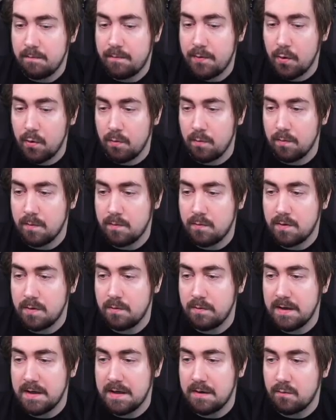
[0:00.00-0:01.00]
Boom, we're
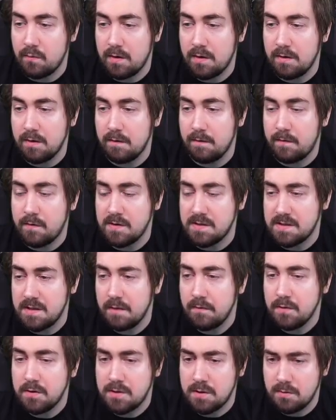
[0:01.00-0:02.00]
winning. Yet. We're the first
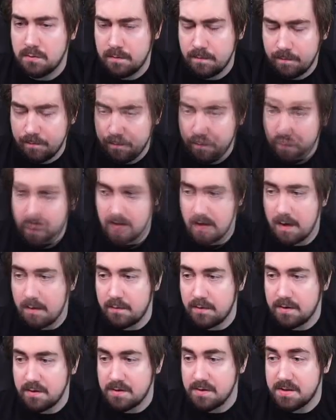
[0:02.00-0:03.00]
level 2. I'm
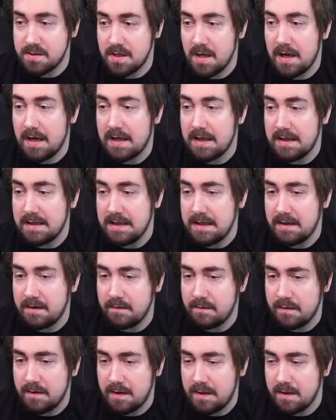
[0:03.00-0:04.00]
gonna just like
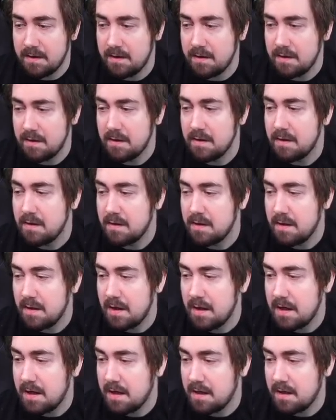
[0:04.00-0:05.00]
leave here
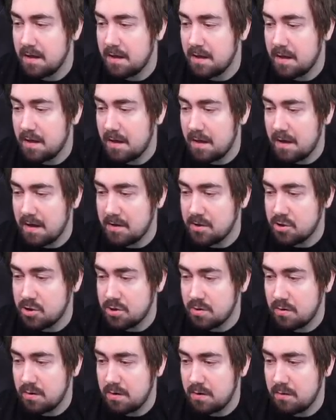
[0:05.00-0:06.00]
and
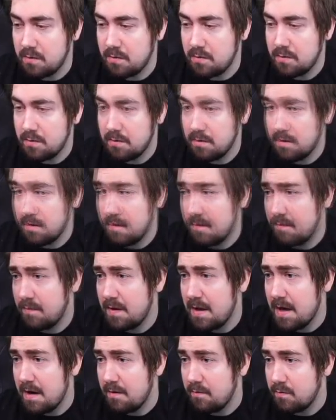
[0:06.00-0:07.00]
show you.
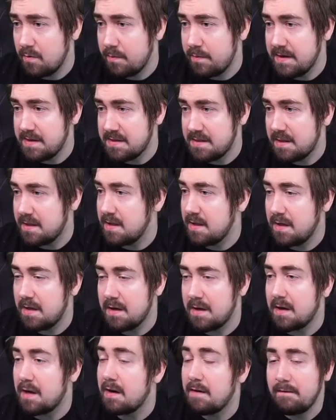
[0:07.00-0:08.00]
Yeah, we're basically
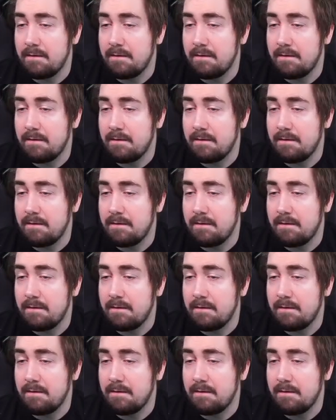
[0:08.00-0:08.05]
gonna get